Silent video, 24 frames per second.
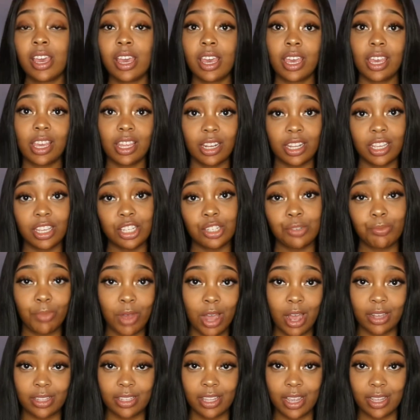and each
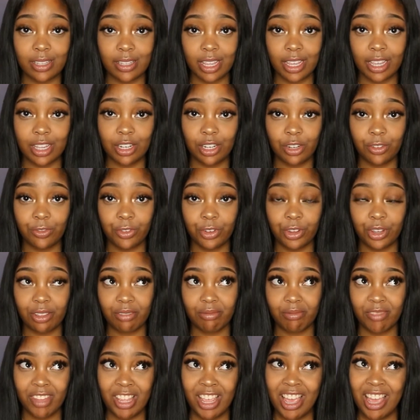box has like a different
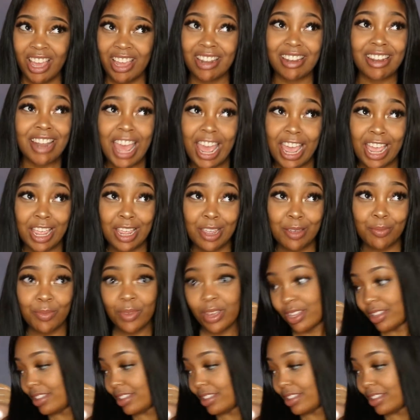name.